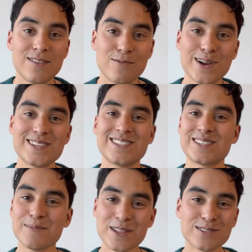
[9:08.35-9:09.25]
Whereas in
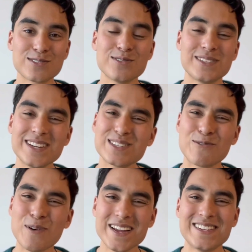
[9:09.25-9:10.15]
some other schools, it is
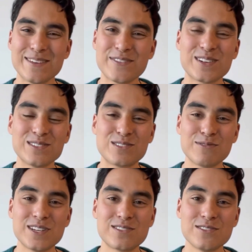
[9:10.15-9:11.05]
quite difficult to
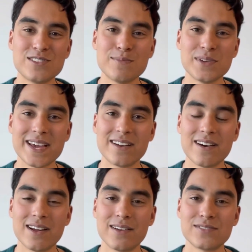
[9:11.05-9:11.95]
reach their GPA
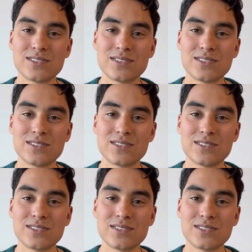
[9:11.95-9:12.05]
cutoff.